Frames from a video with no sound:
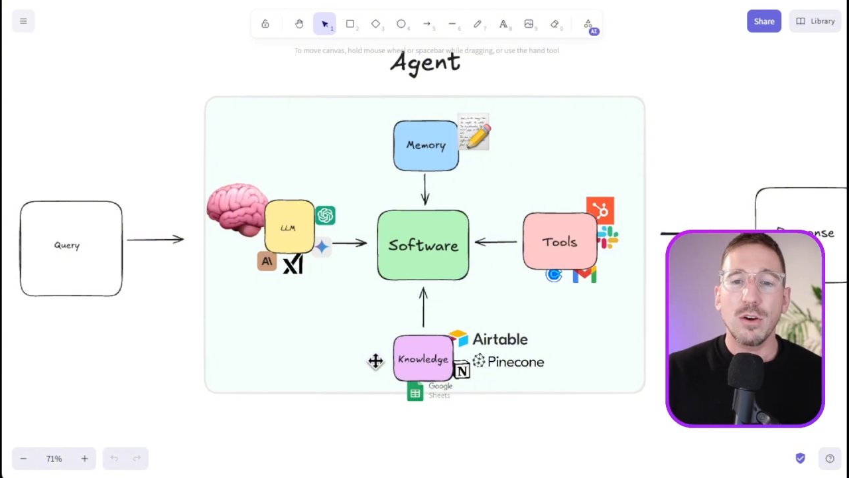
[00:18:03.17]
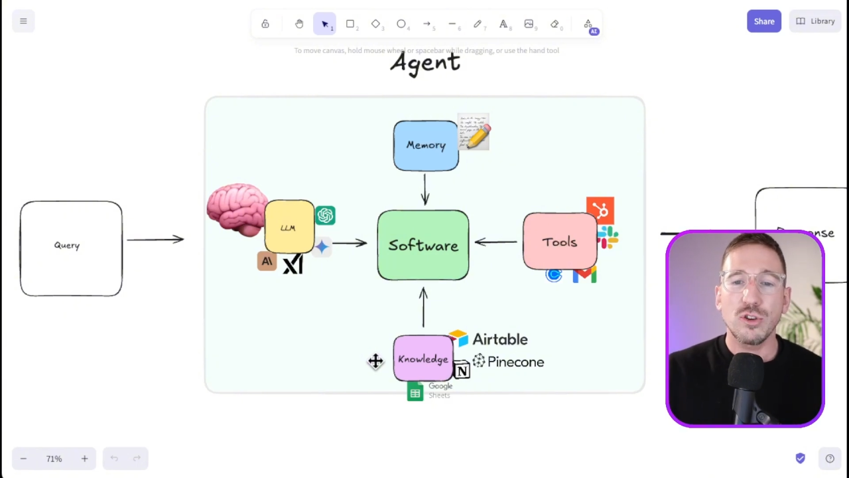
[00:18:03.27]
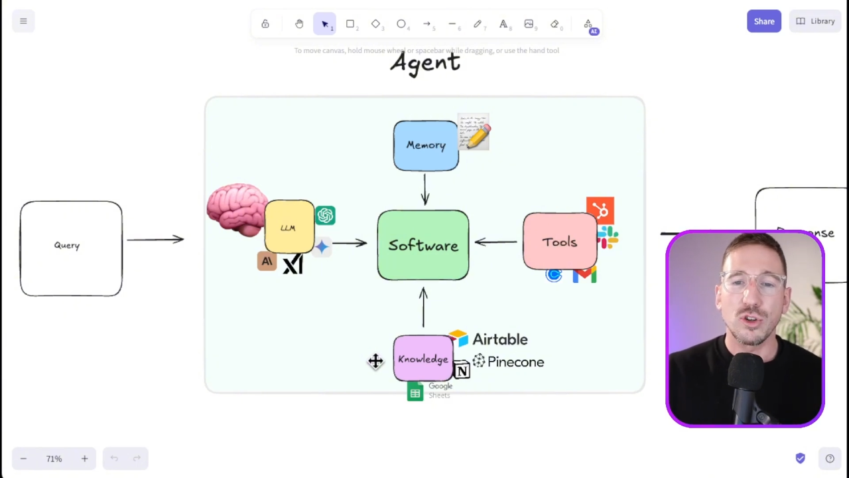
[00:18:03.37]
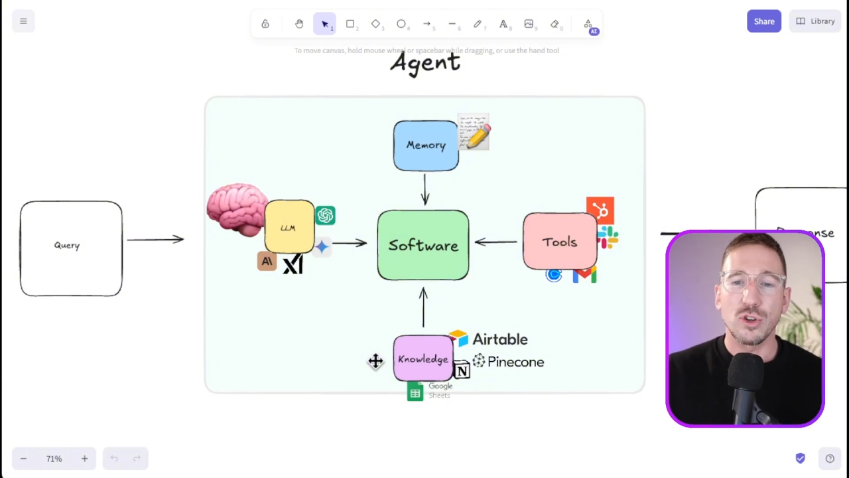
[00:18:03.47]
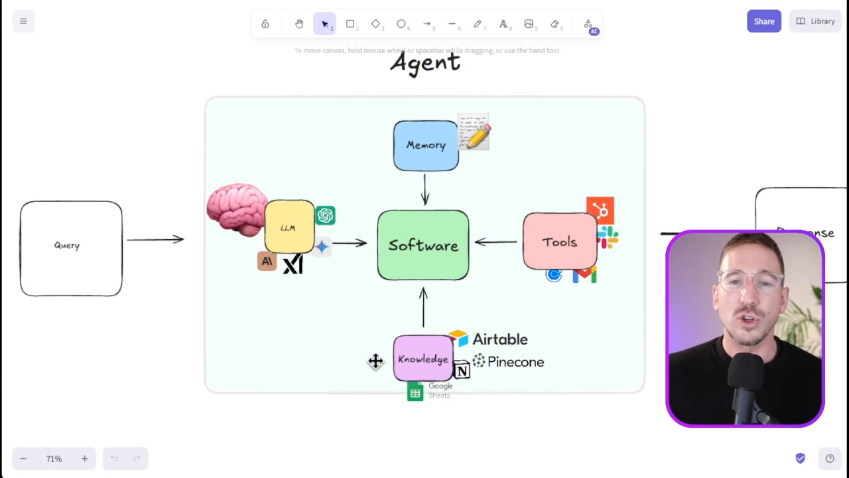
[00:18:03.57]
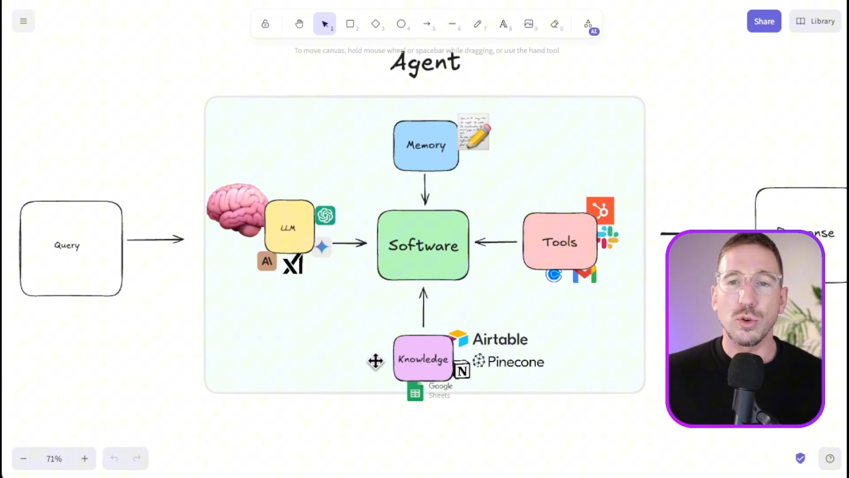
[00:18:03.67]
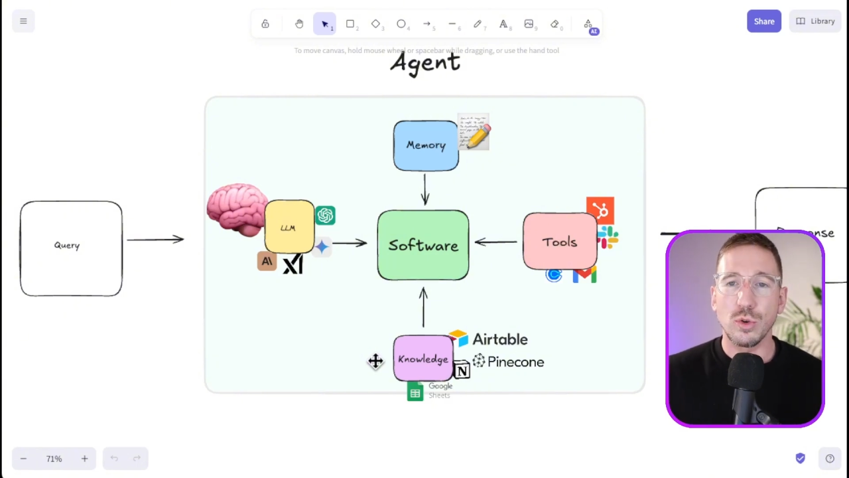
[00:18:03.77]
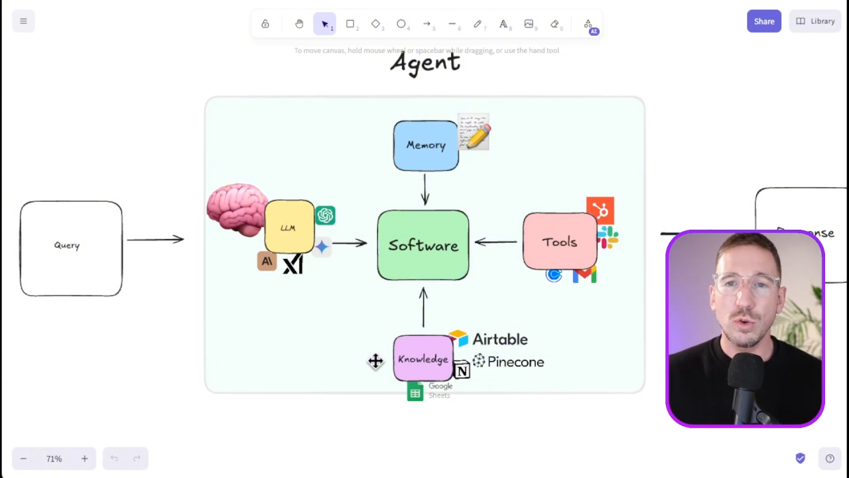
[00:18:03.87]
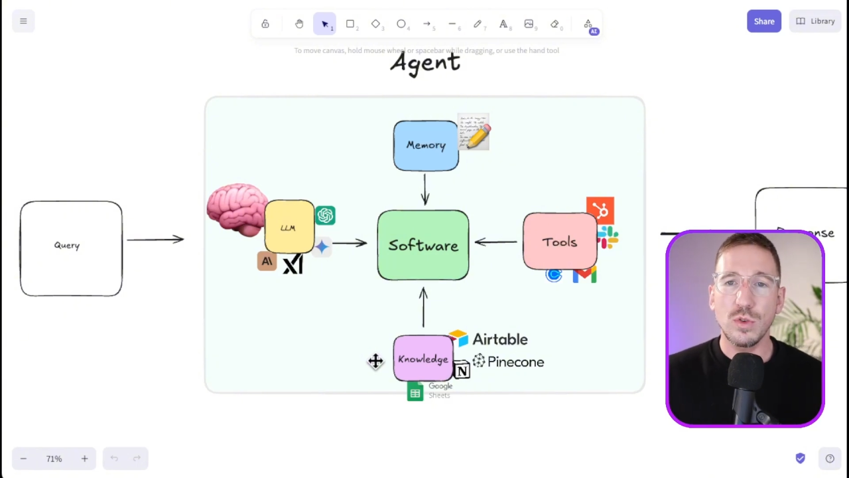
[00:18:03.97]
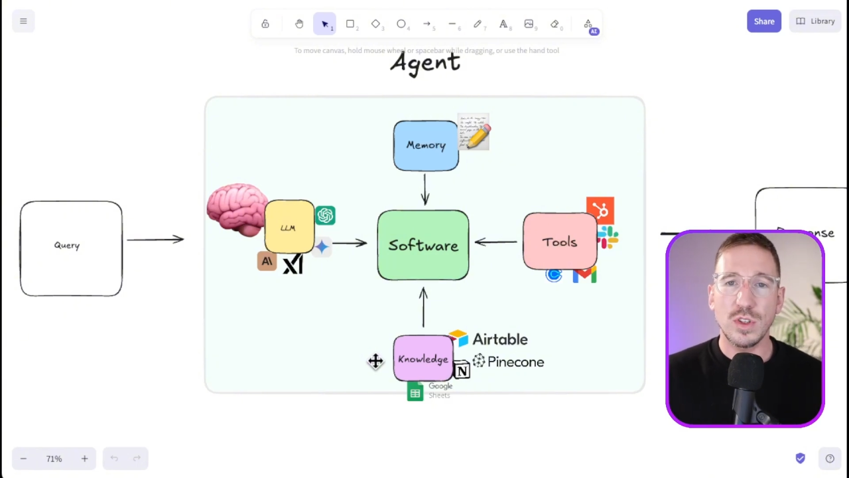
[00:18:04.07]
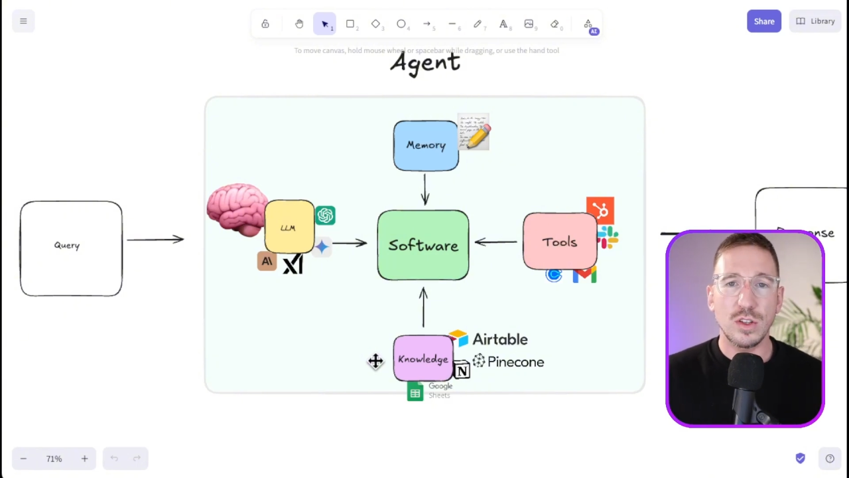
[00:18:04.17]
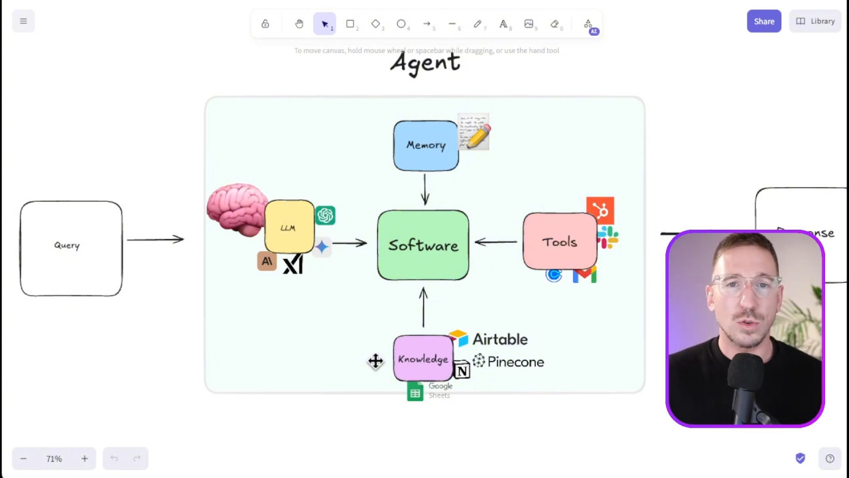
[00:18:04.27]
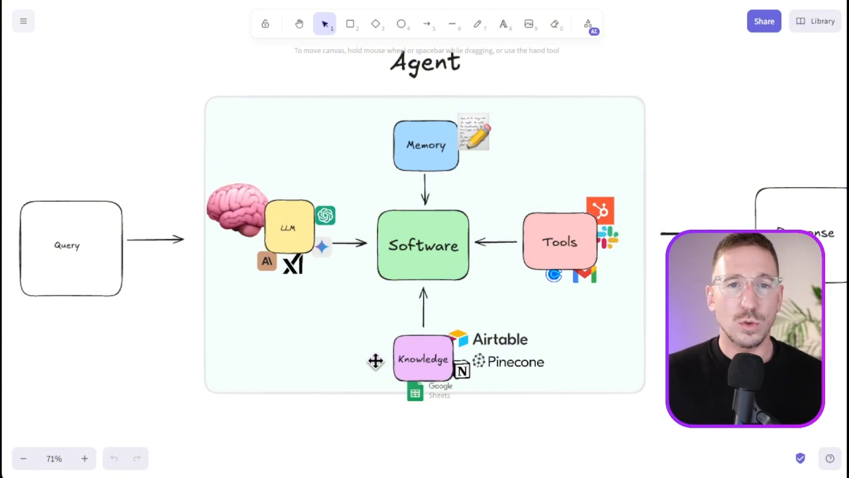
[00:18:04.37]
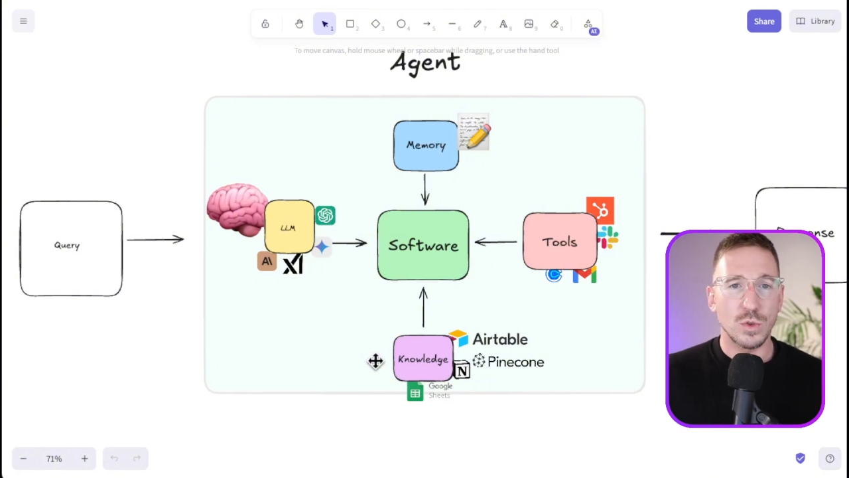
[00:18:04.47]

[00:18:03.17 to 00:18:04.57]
should you use these tools